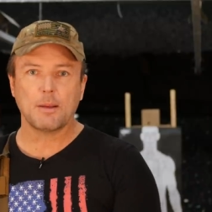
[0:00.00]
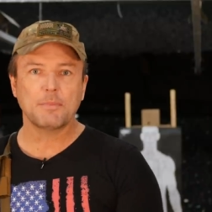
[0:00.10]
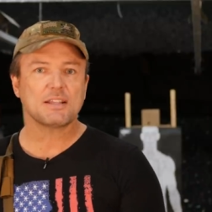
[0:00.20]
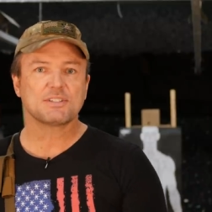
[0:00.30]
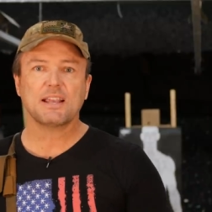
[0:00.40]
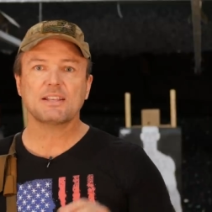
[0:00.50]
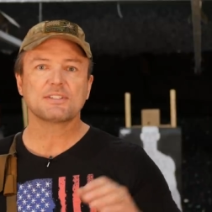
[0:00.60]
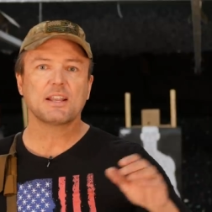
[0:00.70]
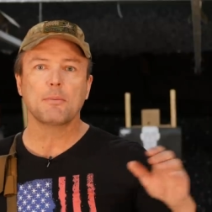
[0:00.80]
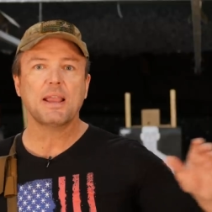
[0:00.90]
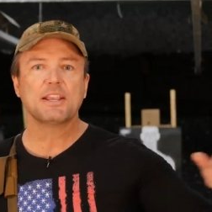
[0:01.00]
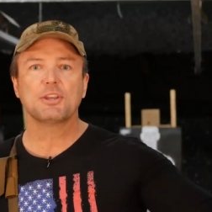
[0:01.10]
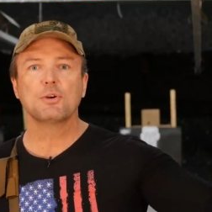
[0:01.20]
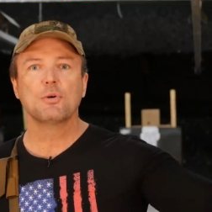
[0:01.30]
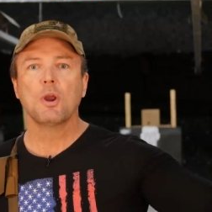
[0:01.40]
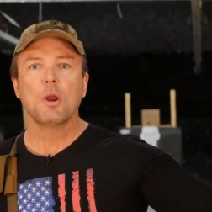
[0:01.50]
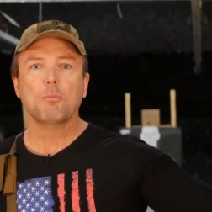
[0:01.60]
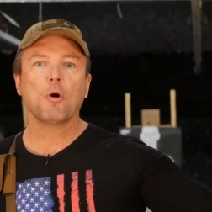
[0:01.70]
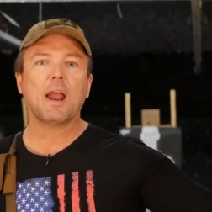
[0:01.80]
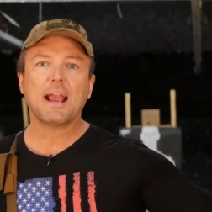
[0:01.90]
I'm not saying it's going to make you
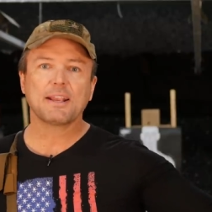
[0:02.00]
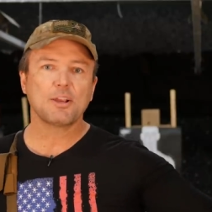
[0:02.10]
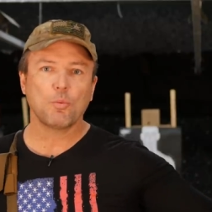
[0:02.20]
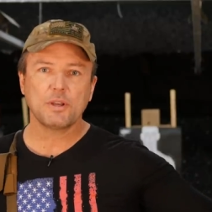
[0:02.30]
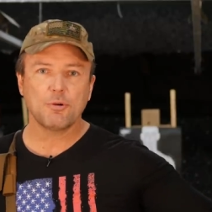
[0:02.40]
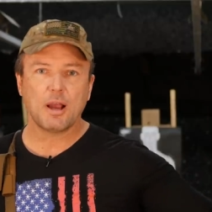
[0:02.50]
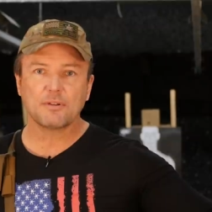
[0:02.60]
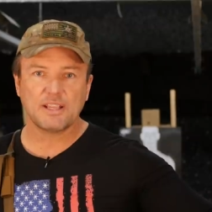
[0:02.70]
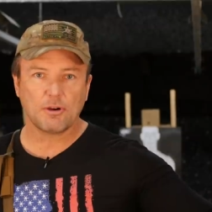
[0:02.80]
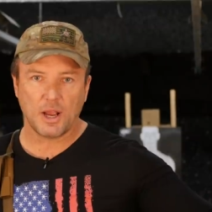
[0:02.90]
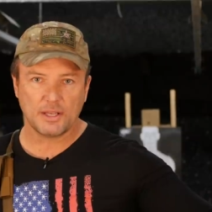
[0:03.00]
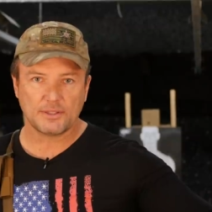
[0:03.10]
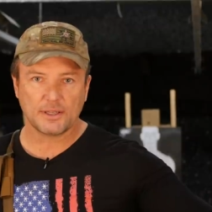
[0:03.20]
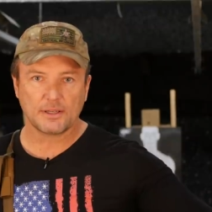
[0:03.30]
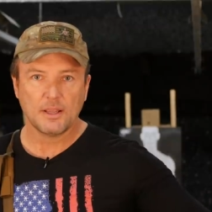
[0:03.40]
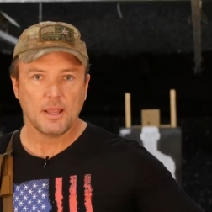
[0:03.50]
more accurate when you're out deer hunting.